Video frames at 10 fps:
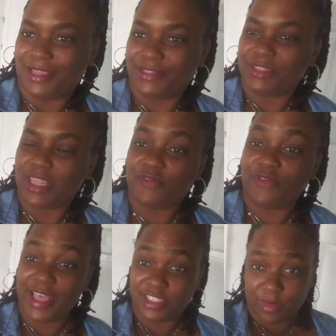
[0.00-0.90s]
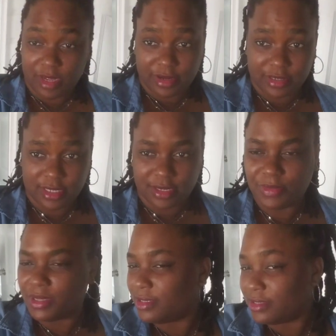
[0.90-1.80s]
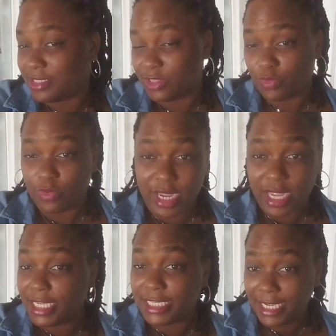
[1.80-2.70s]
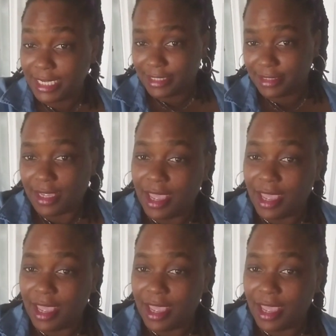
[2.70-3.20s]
Nothing fancy in my hair today because it's a rainy day.